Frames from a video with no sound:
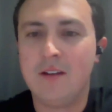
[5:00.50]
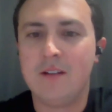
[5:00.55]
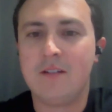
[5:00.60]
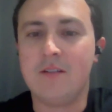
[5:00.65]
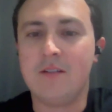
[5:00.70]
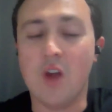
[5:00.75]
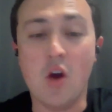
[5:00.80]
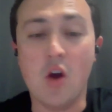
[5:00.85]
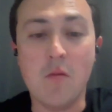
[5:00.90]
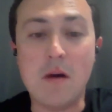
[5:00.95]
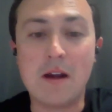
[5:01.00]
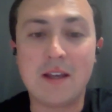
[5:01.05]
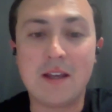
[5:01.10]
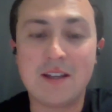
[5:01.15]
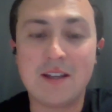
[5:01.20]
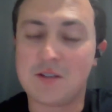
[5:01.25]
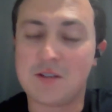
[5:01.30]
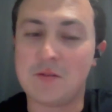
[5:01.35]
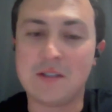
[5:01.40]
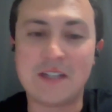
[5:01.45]
no
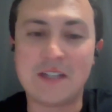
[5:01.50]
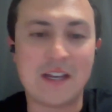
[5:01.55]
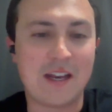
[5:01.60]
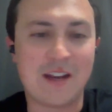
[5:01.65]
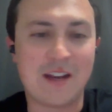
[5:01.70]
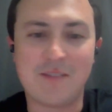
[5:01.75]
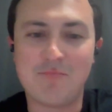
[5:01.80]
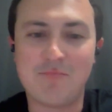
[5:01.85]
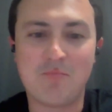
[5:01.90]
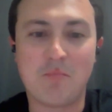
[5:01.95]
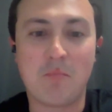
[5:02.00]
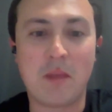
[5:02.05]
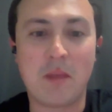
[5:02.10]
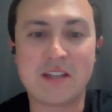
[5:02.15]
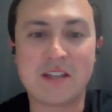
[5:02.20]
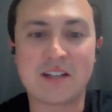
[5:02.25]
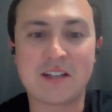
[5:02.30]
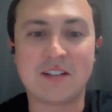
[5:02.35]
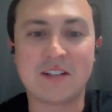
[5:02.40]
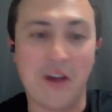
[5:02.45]
money, so we did it
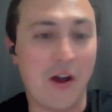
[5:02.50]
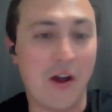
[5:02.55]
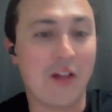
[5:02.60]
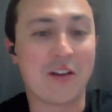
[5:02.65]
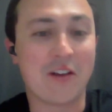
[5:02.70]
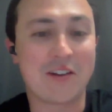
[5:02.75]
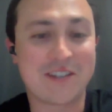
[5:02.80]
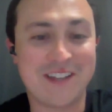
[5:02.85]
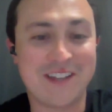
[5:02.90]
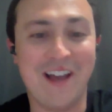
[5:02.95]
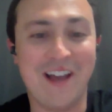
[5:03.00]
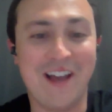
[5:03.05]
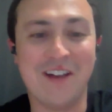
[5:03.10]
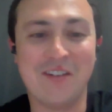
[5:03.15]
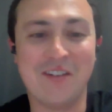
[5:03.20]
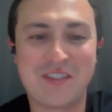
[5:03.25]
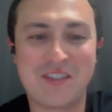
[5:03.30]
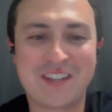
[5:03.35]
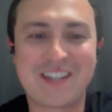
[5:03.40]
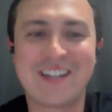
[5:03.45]
basically all
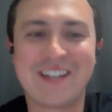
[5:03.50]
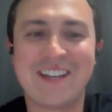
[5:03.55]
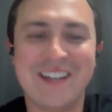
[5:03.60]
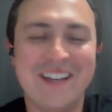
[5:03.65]
ourselves.